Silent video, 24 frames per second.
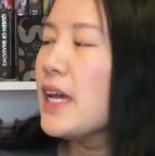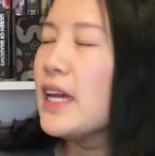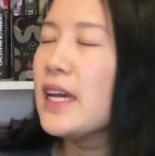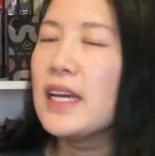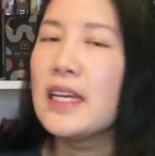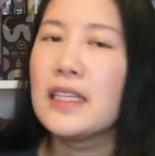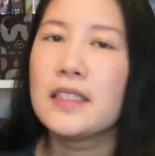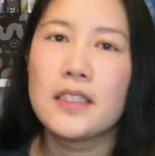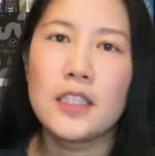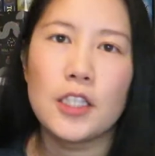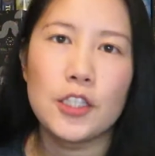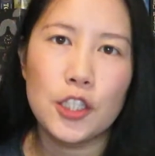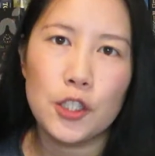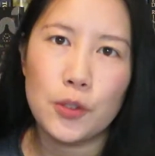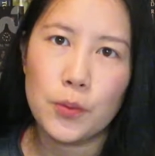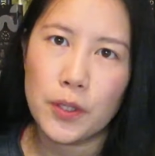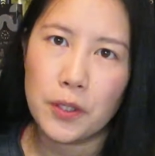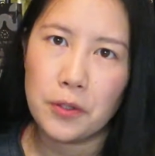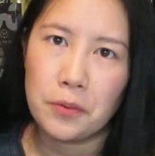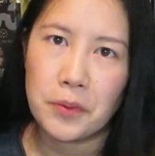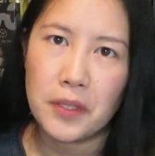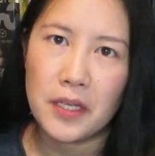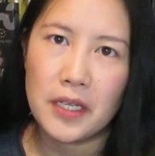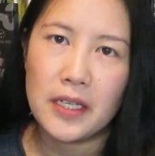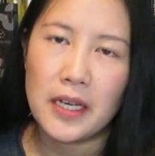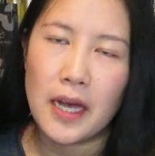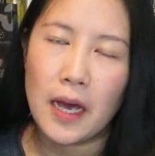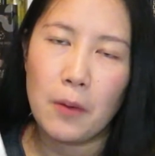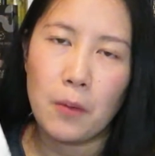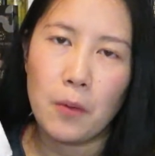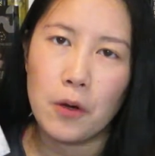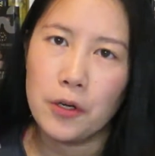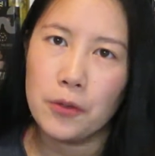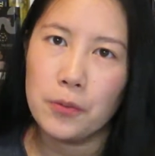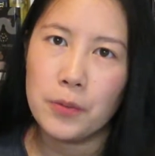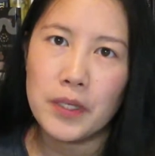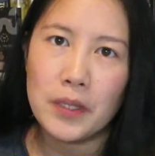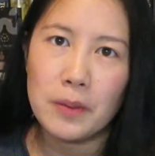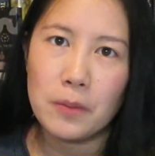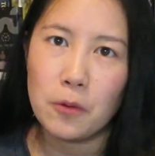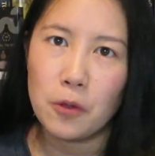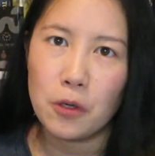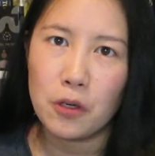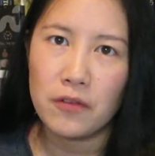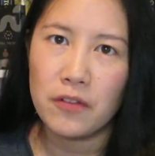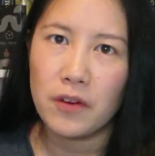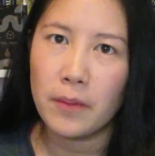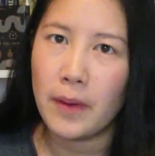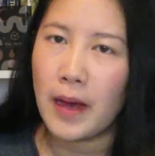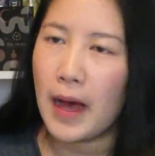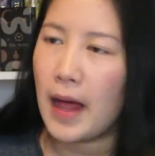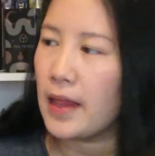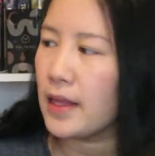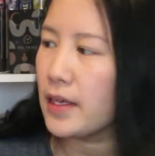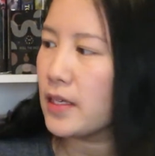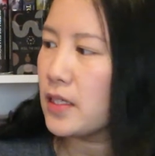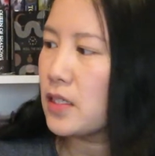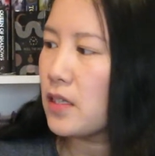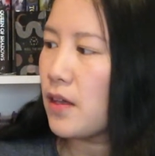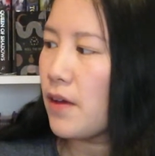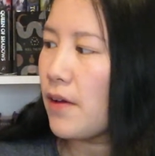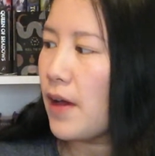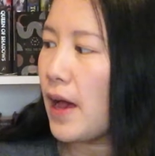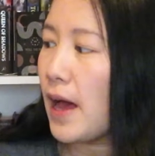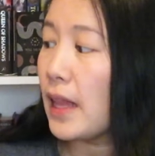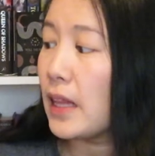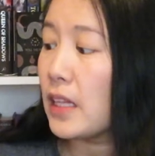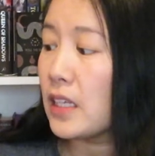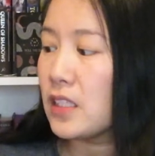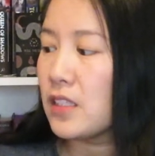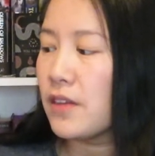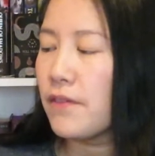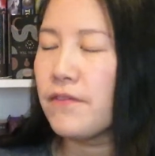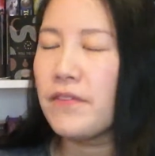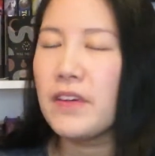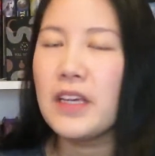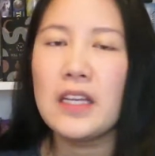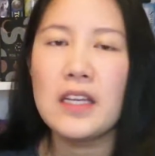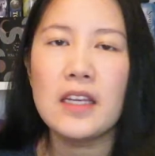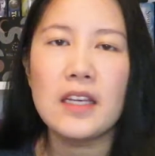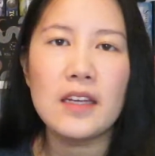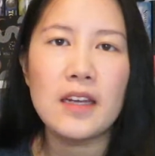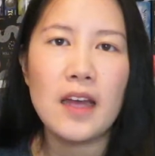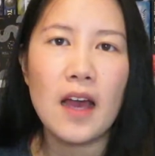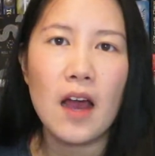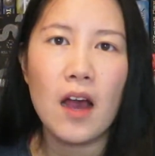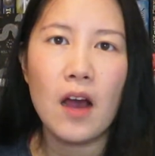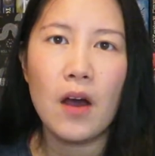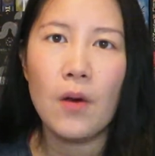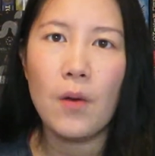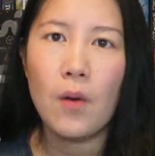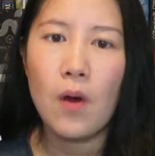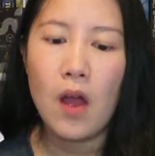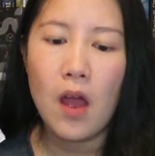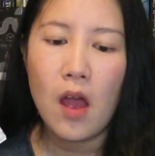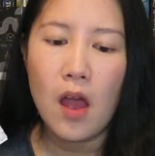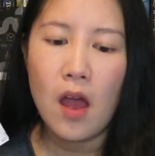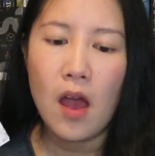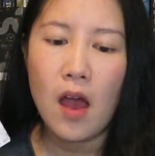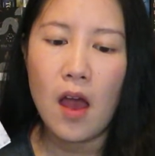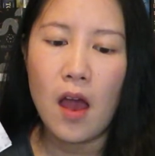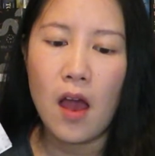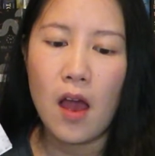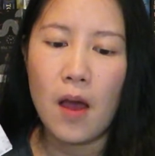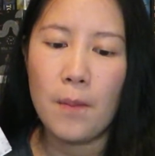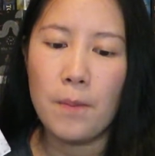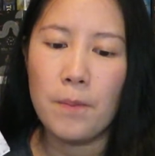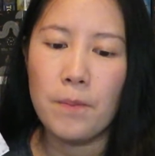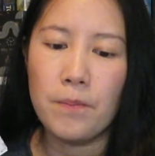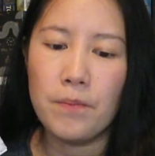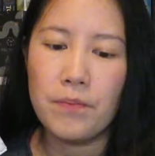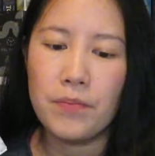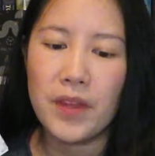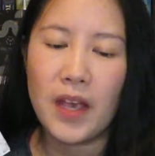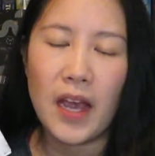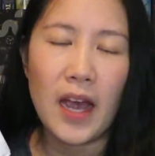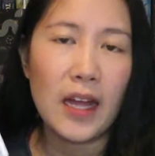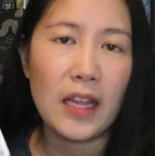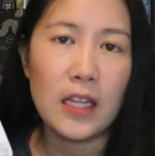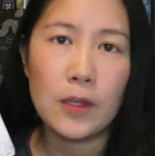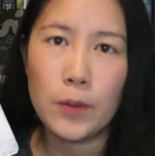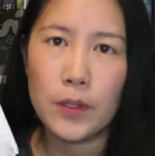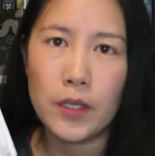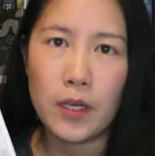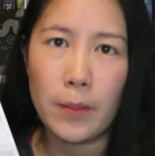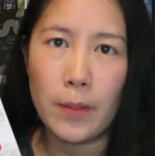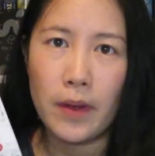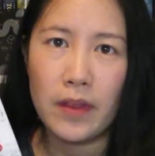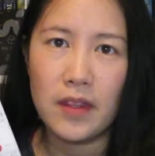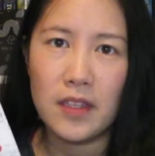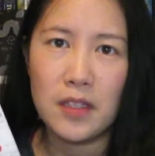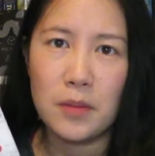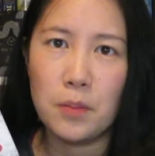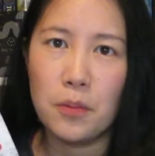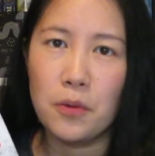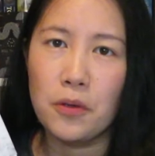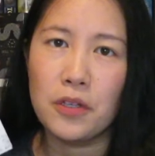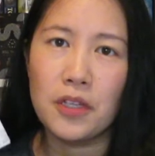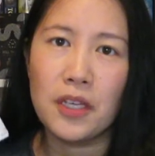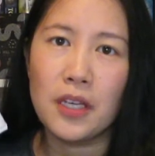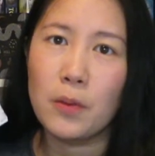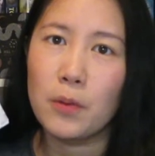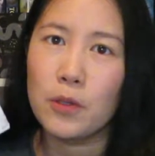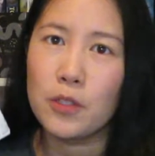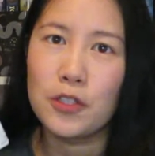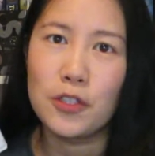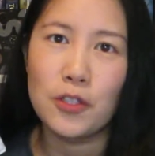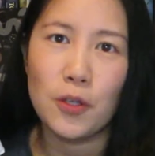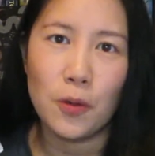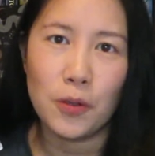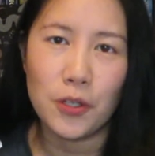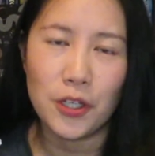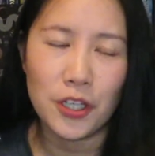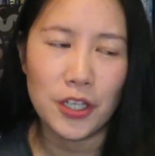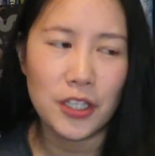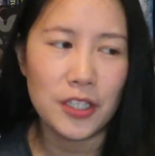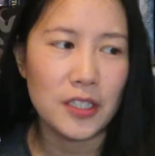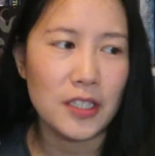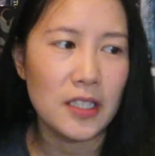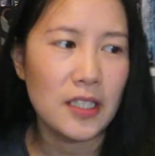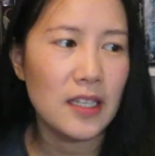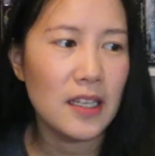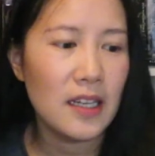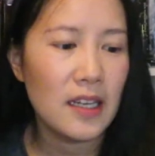It's such a quick read. I want to read more from Alice Feeney now. Highly recommend this book. It was so good.